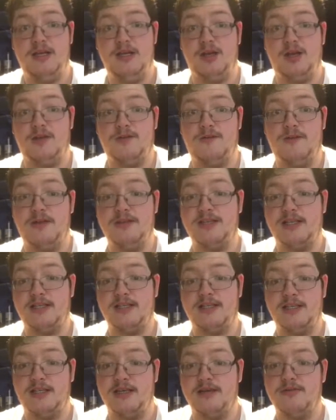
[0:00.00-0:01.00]
Nice for you,
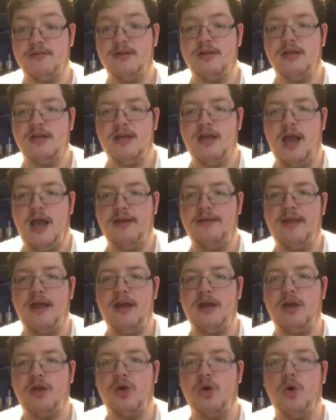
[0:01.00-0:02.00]
Santino. And
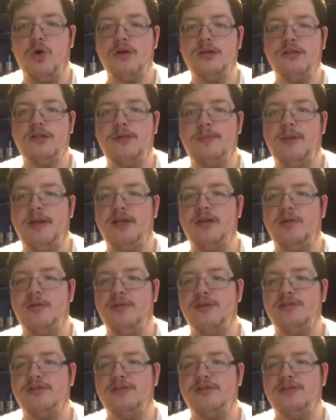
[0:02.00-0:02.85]
then according to Peter